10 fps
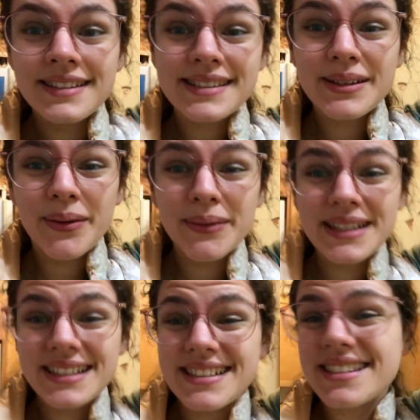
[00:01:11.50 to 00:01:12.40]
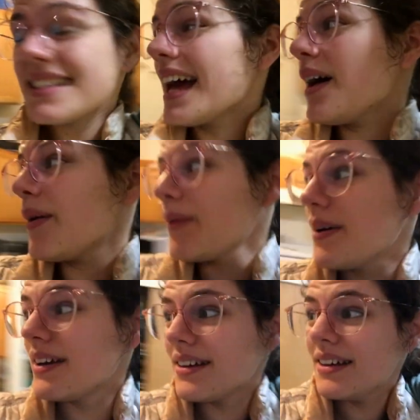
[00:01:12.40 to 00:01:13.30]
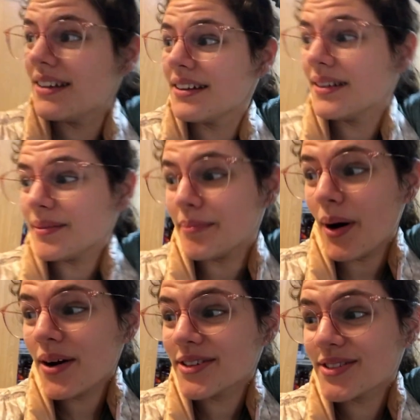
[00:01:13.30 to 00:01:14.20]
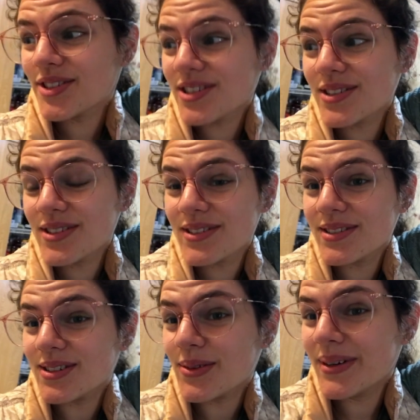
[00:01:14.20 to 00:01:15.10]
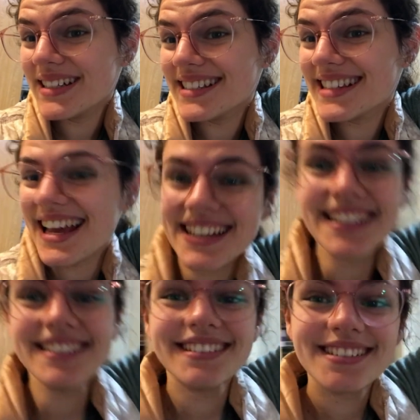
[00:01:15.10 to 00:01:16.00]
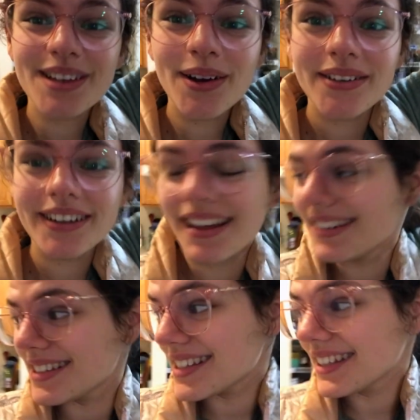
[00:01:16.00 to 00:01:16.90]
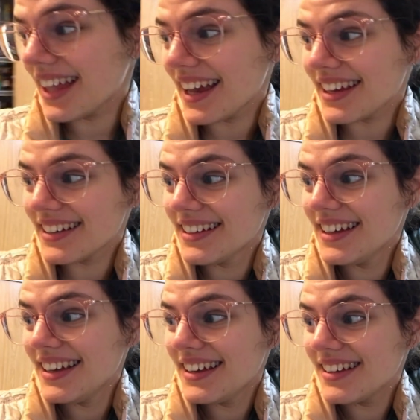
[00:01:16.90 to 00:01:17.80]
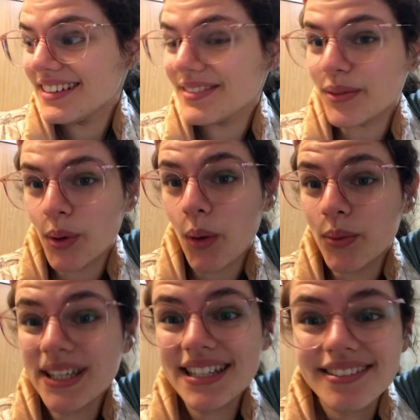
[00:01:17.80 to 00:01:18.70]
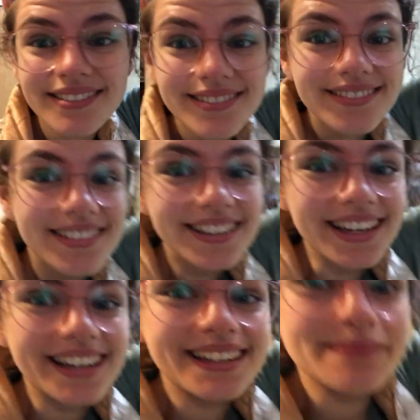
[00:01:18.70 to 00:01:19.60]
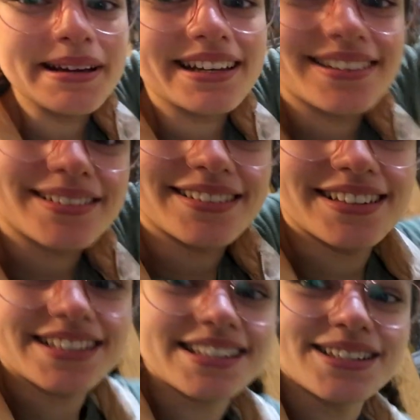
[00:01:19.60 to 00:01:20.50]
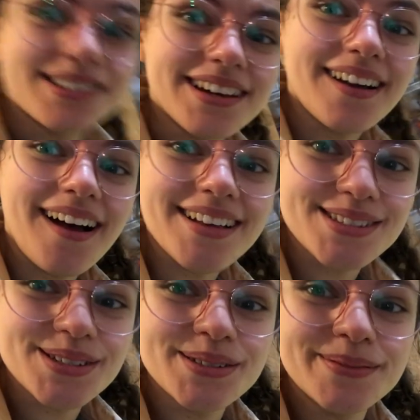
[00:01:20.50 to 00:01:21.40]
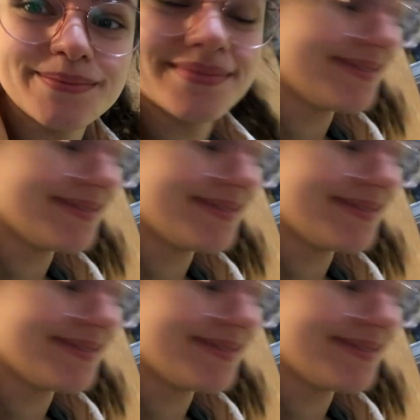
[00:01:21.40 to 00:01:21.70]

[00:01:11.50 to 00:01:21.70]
So it is now March twenty-second. Sakuracon is in like a week, and I need to make this into a costume